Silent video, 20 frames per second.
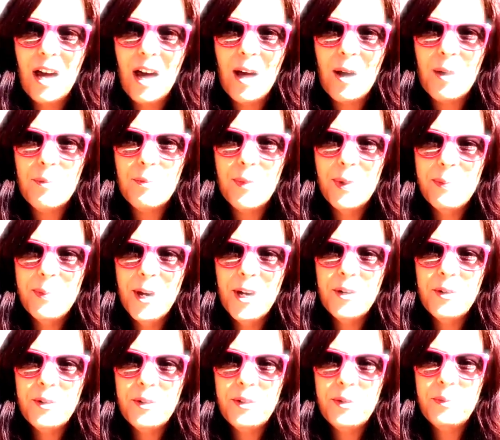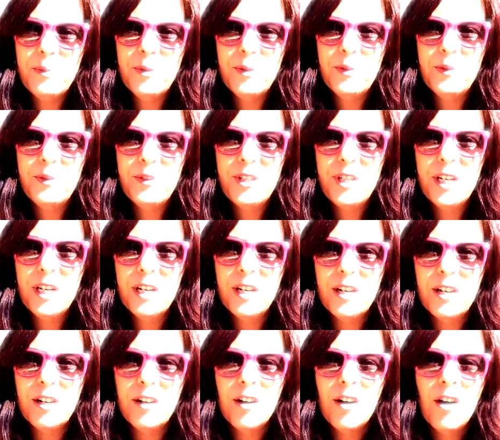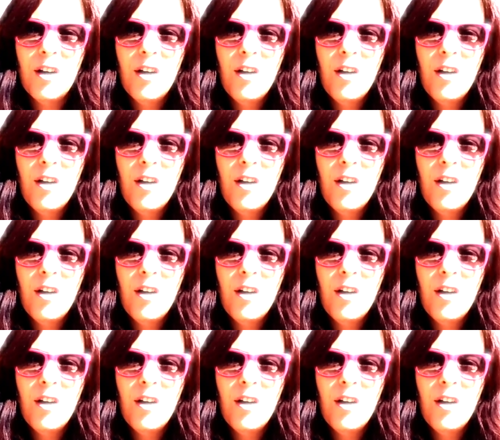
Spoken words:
My parents moved here